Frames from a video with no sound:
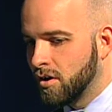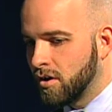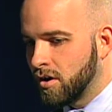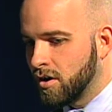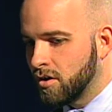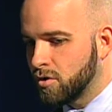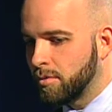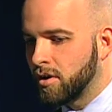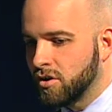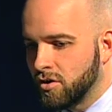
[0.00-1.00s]
uh,
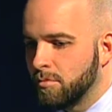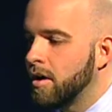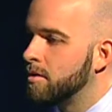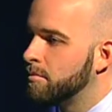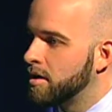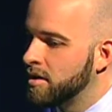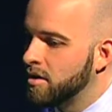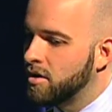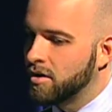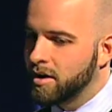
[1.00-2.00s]
spent a good amount of money
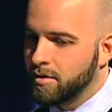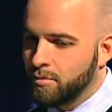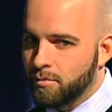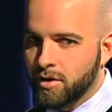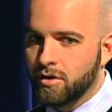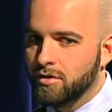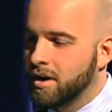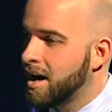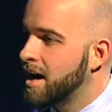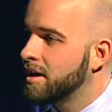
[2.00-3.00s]
on a what we called a
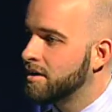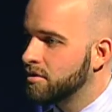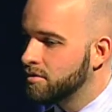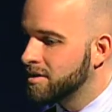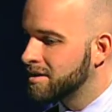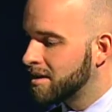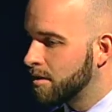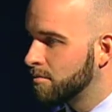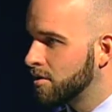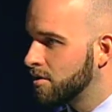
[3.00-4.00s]
high yield
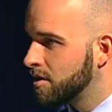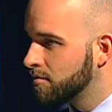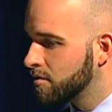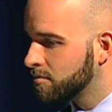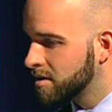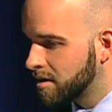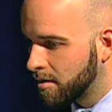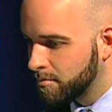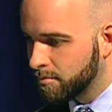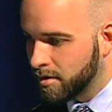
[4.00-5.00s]
STEM learning room,
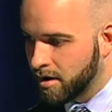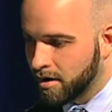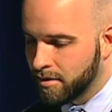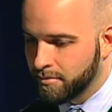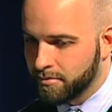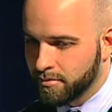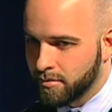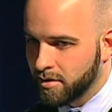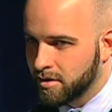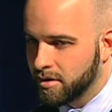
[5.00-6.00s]
STEM um,
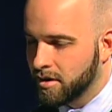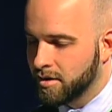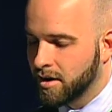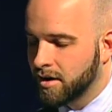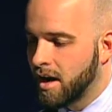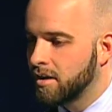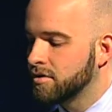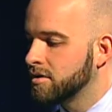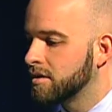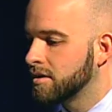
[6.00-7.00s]

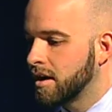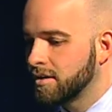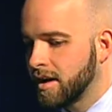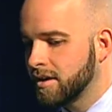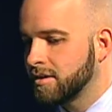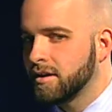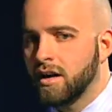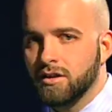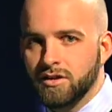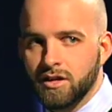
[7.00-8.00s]
technology, science,
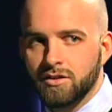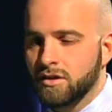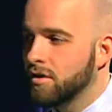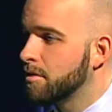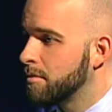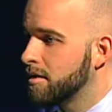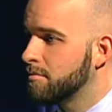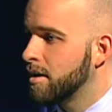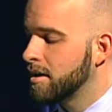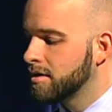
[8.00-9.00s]
technology, engineering, and
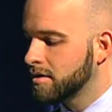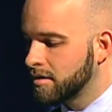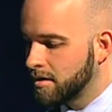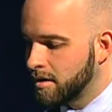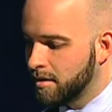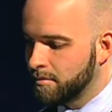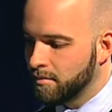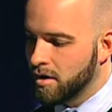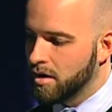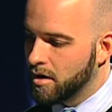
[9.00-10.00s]
mathematics. Um,
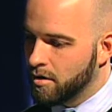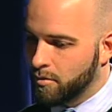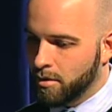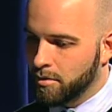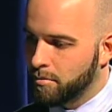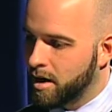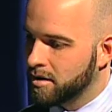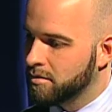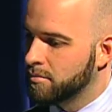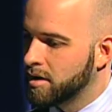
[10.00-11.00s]
we're able to buy
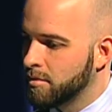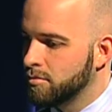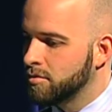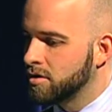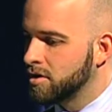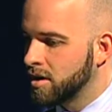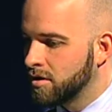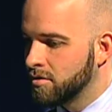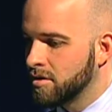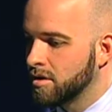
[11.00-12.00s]
some tables and
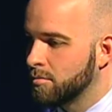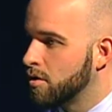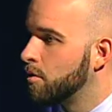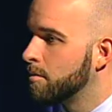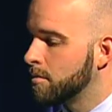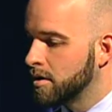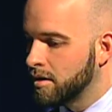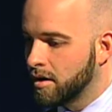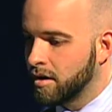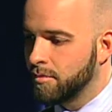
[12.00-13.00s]
chairs and some equipment.
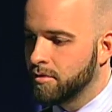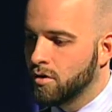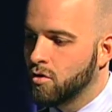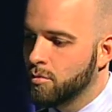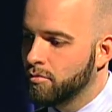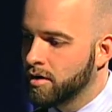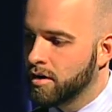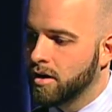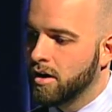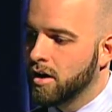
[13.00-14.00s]
Um, the
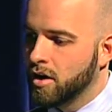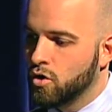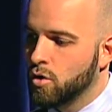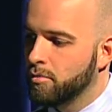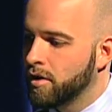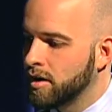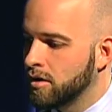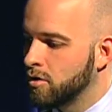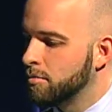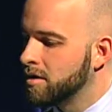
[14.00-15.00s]
incorporate incorporating a
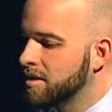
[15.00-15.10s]
little bit of